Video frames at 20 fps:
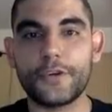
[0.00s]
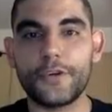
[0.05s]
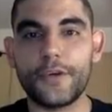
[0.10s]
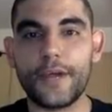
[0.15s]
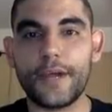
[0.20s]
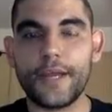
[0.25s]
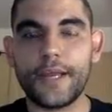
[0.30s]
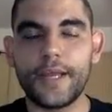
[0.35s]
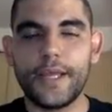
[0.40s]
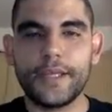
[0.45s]
All
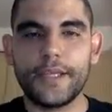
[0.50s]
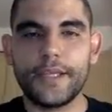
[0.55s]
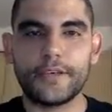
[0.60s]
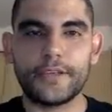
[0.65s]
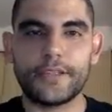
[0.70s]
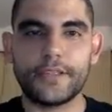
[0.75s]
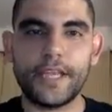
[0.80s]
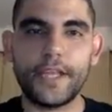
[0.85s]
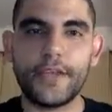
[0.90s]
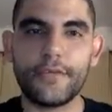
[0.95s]
right,
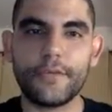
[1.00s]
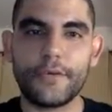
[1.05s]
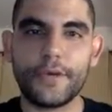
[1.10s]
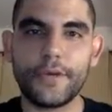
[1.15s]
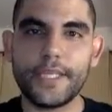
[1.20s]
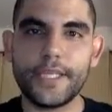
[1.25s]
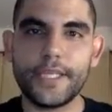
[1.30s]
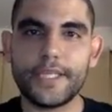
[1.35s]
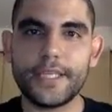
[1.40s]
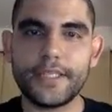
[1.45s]
so thank you for
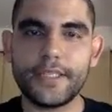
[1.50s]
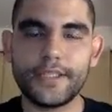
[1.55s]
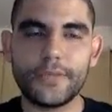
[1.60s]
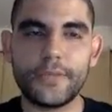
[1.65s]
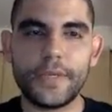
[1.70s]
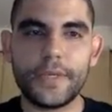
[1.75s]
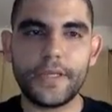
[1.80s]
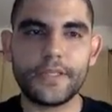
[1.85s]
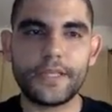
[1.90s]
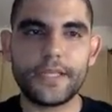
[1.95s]
listening to
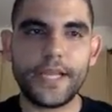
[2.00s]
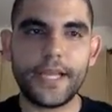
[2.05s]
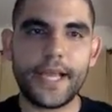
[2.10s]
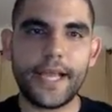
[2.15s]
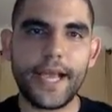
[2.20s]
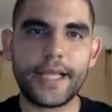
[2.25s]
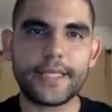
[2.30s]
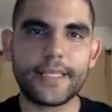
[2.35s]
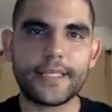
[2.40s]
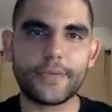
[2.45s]
me today,
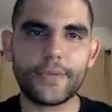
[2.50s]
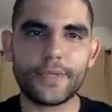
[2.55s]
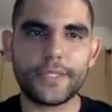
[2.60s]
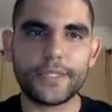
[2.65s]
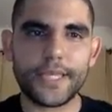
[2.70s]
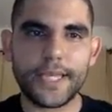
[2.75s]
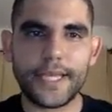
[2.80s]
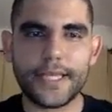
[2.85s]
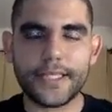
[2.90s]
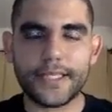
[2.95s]
guys.
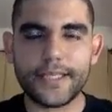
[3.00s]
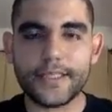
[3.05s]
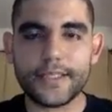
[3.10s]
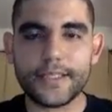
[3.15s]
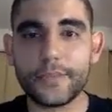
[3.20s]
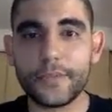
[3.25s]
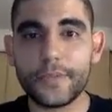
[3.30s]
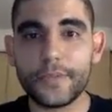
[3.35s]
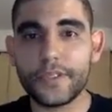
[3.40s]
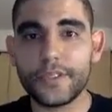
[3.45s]
Once again, this
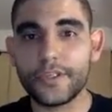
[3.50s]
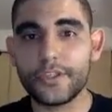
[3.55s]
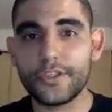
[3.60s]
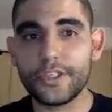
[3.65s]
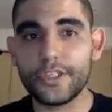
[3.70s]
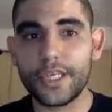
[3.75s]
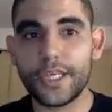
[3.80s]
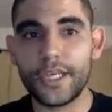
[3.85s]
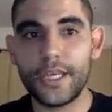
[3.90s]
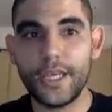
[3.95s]
is Mr.
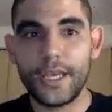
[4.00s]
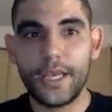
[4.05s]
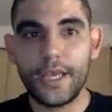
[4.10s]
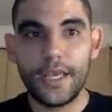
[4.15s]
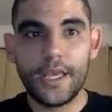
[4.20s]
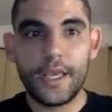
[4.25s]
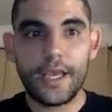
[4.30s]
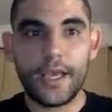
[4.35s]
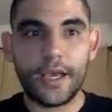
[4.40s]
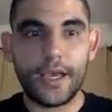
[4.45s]
G
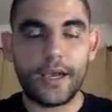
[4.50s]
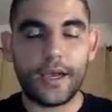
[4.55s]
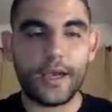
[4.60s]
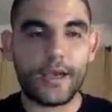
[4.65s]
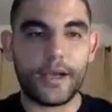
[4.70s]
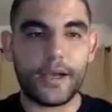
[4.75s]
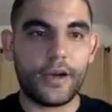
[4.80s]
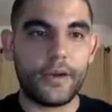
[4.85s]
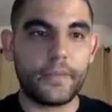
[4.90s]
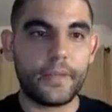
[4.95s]

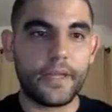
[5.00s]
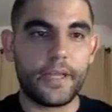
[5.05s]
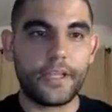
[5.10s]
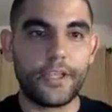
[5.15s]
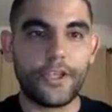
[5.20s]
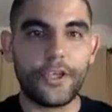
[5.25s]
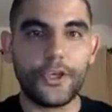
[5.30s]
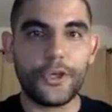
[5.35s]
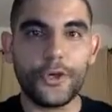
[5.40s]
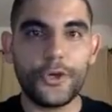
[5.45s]
coming at
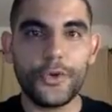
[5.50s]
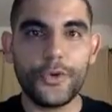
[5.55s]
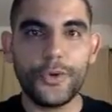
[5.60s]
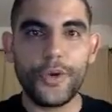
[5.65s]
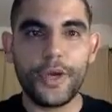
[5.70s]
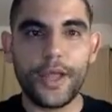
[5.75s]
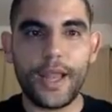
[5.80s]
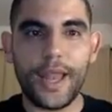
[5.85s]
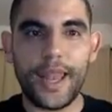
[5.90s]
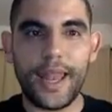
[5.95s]

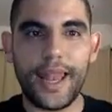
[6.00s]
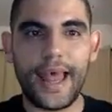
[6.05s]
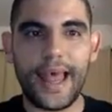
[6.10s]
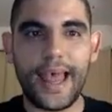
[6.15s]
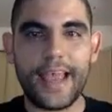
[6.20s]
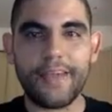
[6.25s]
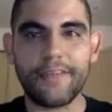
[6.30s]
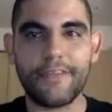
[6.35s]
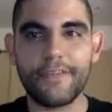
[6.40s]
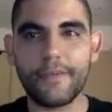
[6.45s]
you
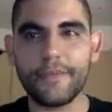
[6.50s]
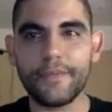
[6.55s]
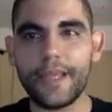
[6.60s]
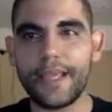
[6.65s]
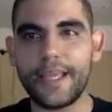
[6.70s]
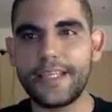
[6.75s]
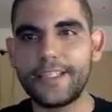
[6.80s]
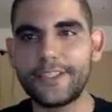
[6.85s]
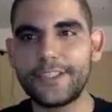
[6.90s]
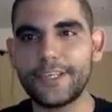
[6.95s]
live from the
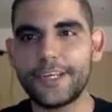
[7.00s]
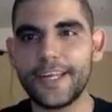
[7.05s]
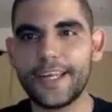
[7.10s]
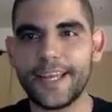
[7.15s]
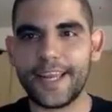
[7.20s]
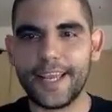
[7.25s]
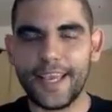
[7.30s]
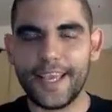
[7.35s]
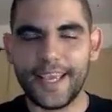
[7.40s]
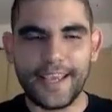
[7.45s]

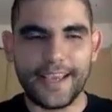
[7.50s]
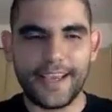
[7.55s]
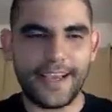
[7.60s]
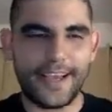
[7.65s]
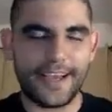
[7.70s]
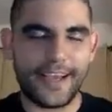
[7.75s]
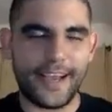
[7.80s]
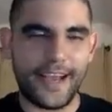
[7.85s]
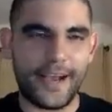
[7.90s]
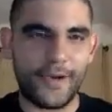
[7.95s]
internet.
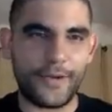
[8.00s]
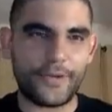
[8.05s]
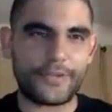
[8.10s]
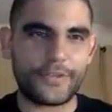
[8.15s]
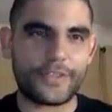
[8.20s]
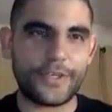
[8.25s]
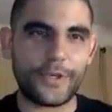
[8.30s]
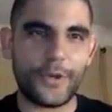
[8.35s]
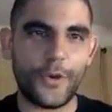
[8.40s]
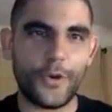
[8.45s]
I will
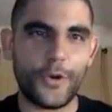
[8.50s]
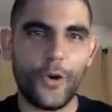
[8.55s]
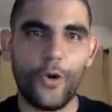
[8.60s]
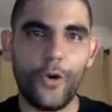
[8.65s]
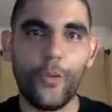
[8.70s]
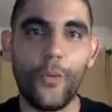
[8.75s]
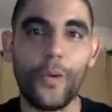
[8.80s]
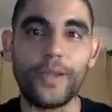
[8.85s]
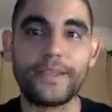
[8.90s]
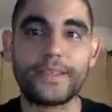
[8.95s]
see you
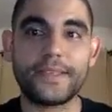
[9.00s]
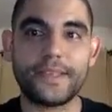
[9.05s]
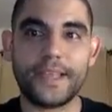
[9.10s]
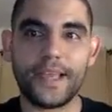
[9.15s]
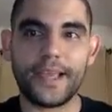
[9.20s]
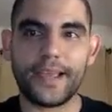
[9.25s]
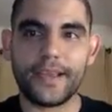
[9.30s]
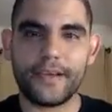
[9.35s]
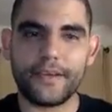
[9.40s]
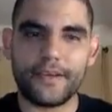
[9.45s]
all Wednesday.